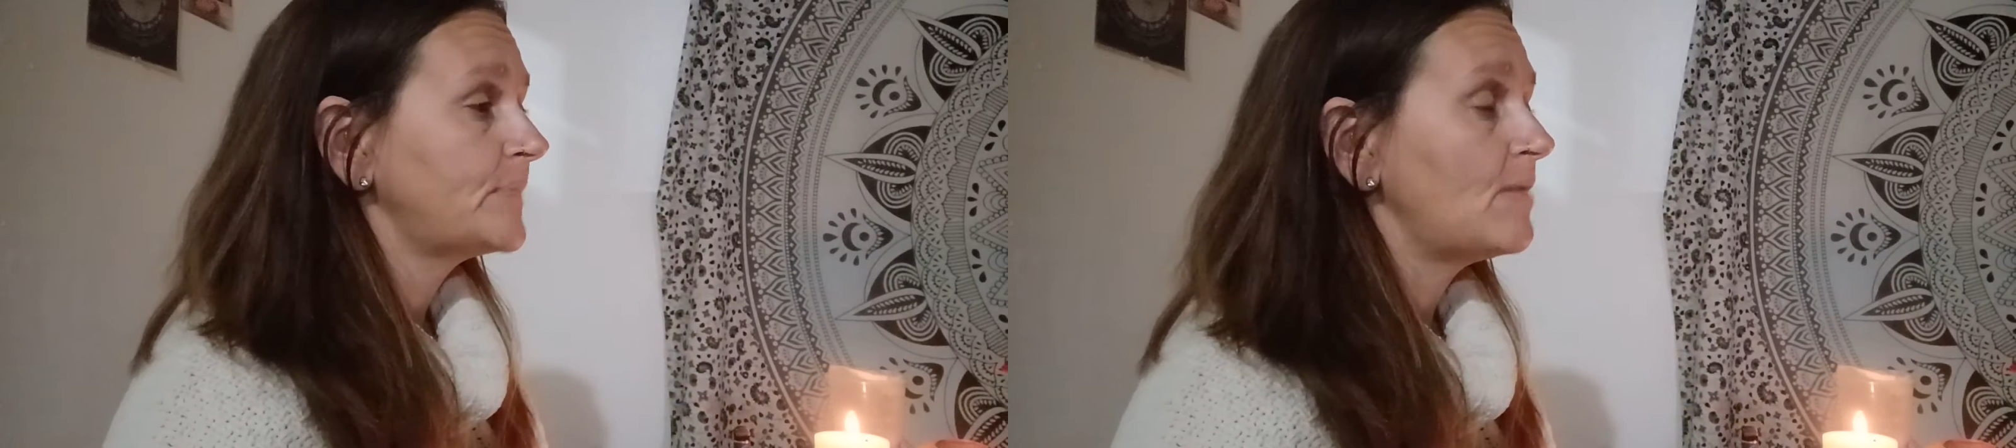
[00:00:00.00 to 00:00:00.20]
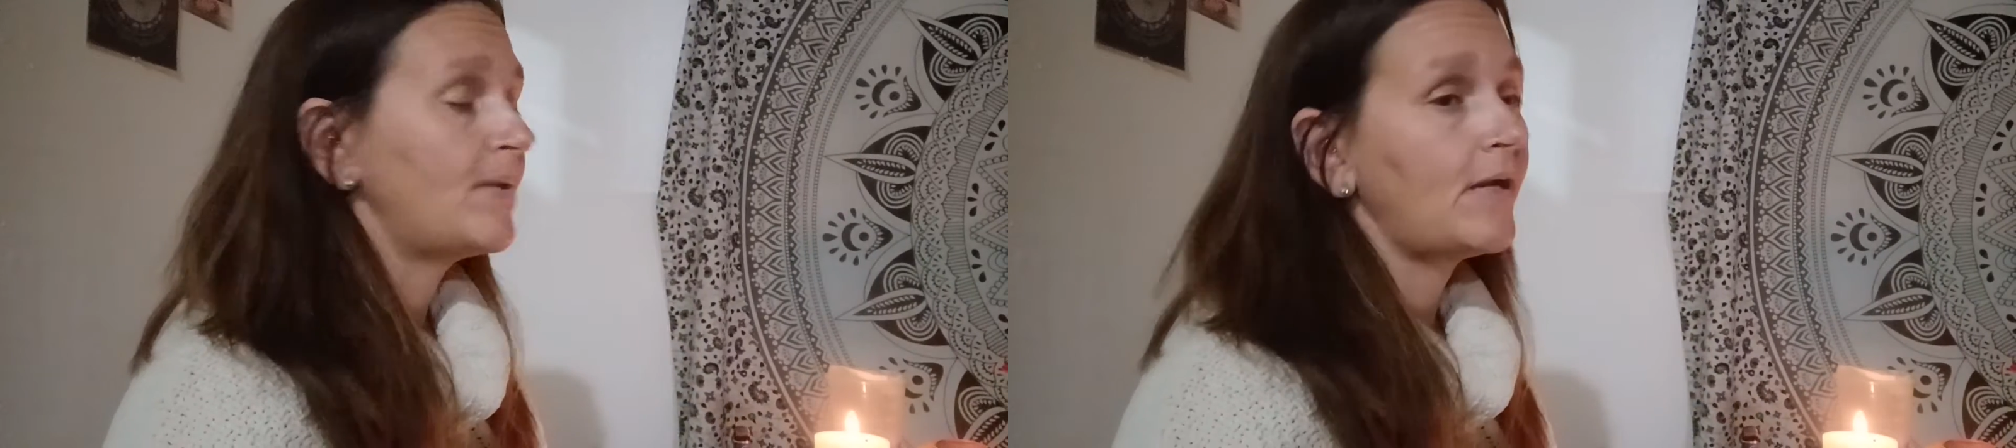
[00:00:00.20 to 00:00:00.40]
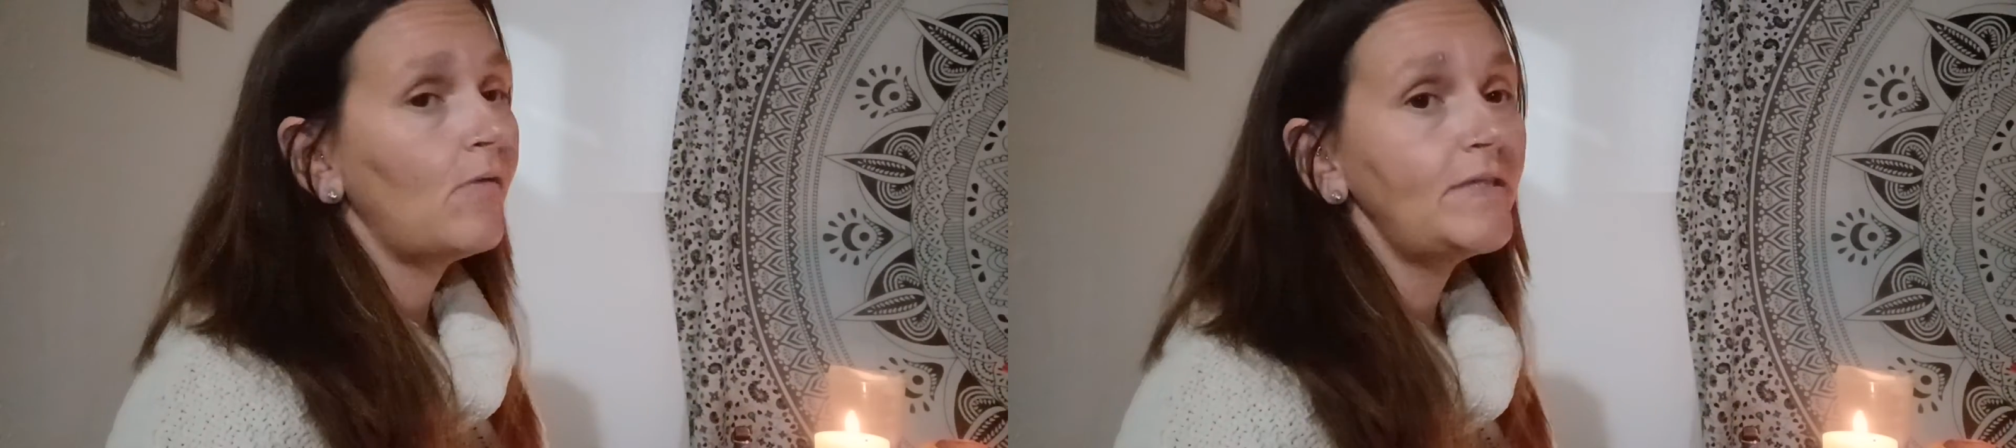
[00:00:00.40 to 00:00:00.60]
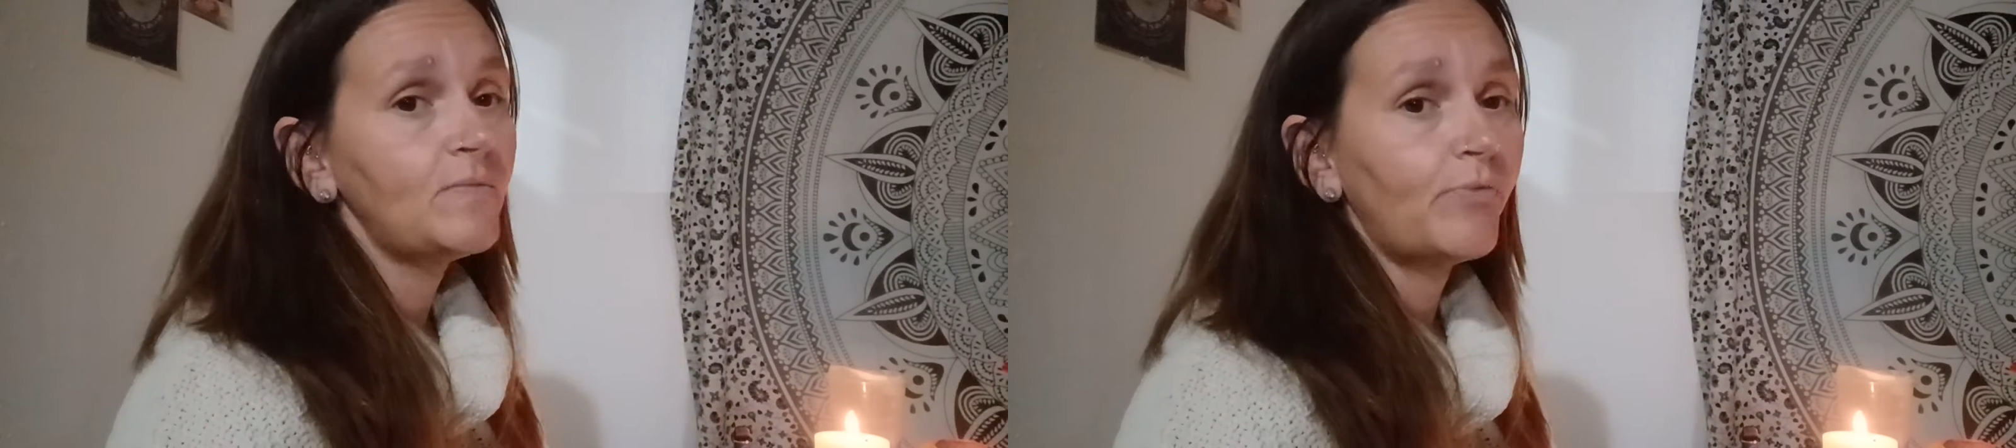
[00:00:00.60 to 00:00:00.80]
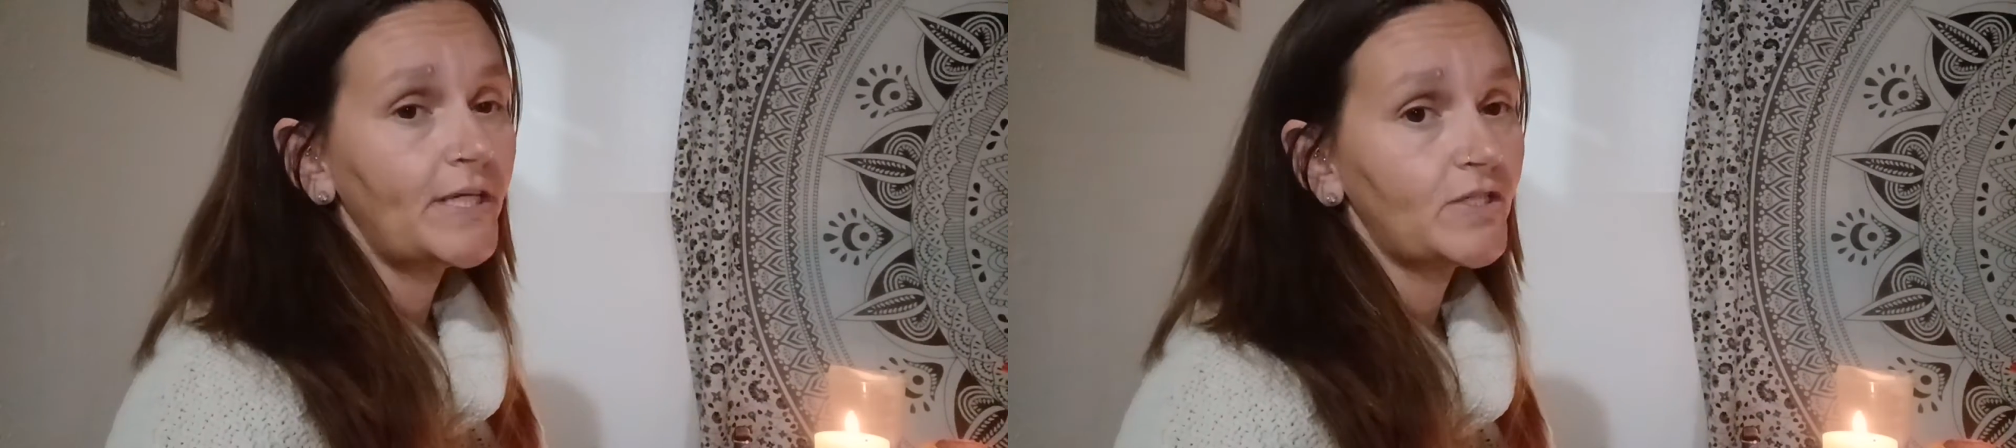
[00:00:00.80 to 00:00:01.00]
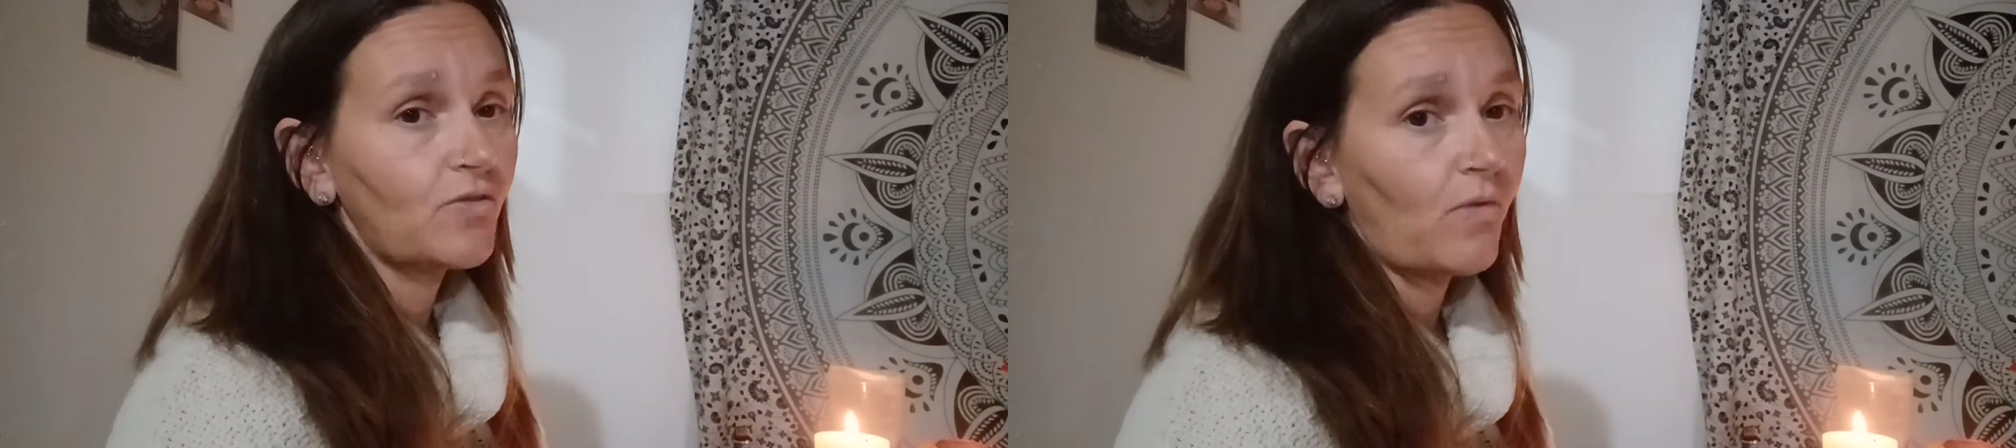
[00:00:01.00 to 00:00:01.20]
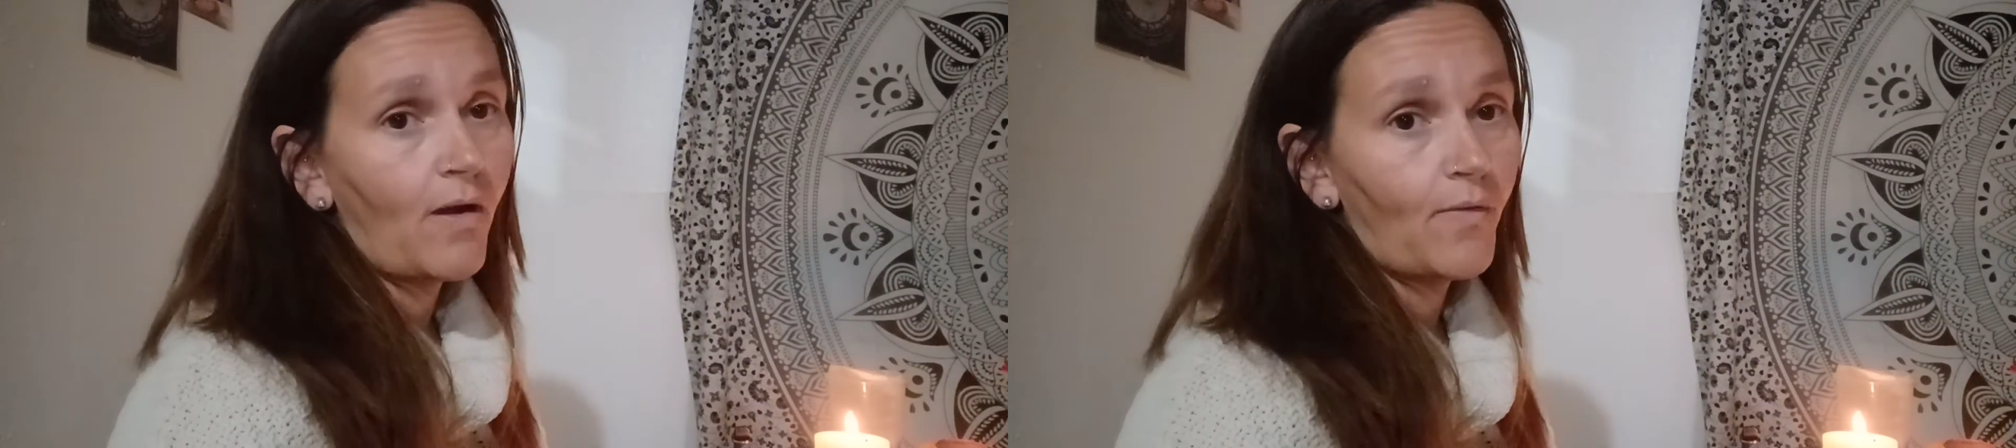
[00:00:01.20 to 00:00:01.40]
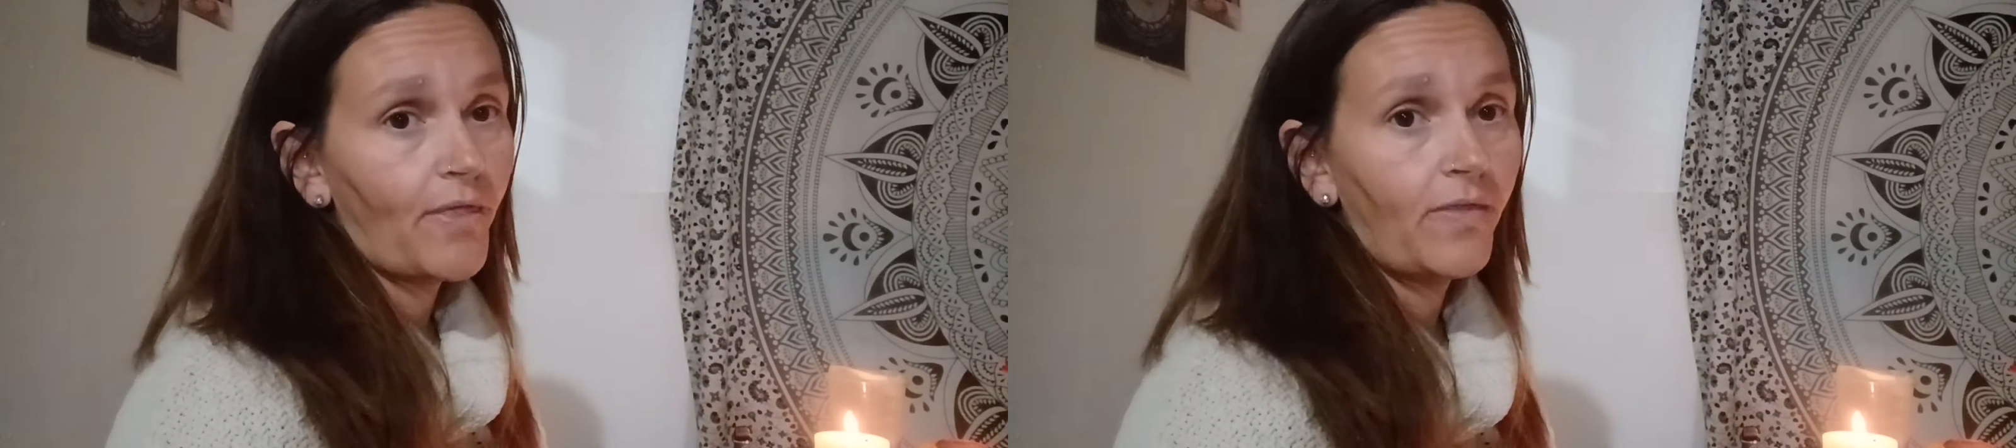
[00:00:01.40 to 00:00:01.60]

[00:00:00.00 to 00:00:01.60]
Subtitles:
but it always brings growth.